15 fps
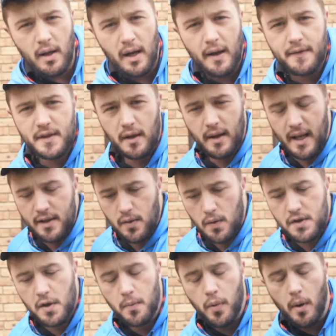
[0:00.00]
on the left side. That's
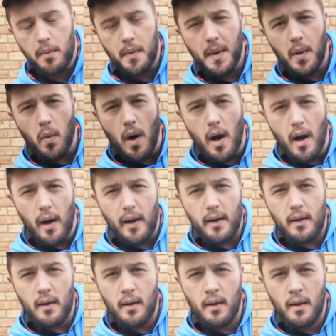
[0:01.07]
also probably
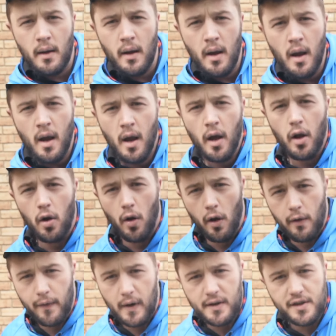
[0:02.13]
why a
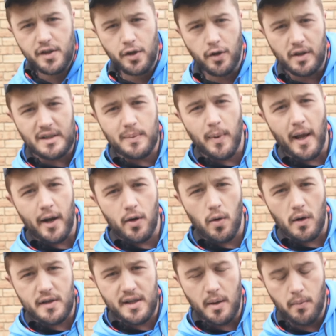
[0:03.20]
lot of our students play
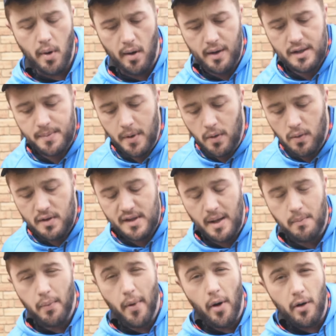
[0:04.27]
across their bodies, because
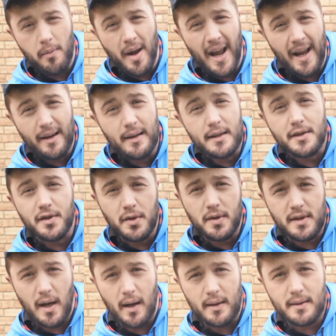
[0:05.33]
their bottom hand is too
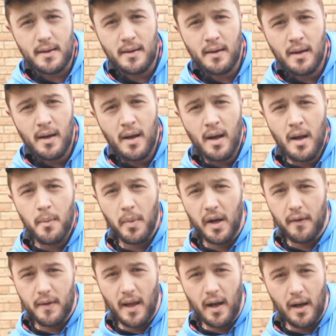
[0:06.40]
tight. But
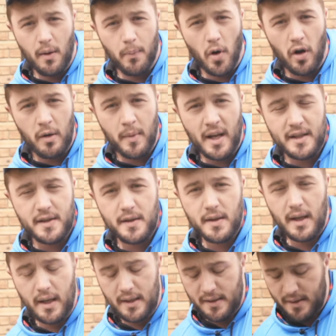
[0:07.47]
if their bottom hand
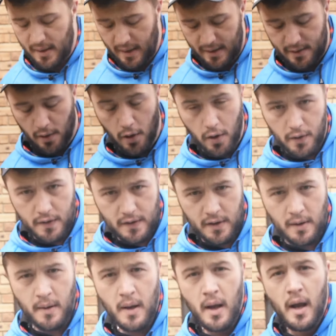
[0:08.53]
is
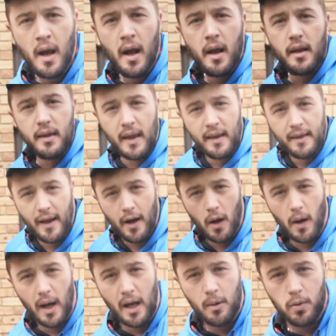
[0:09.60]
loose, then
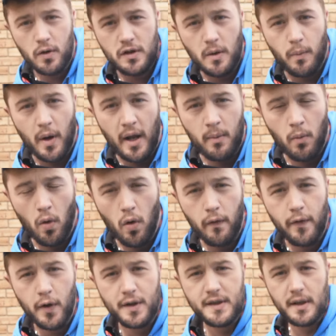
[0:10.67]
they're able to play more
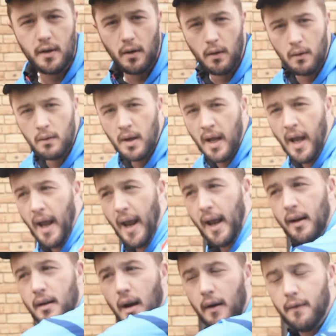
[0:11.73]
vertical
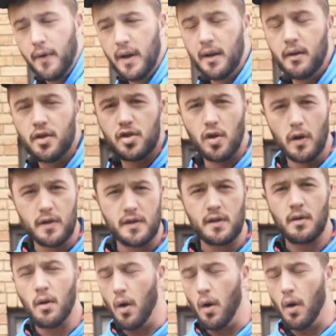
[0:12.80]
and covering shots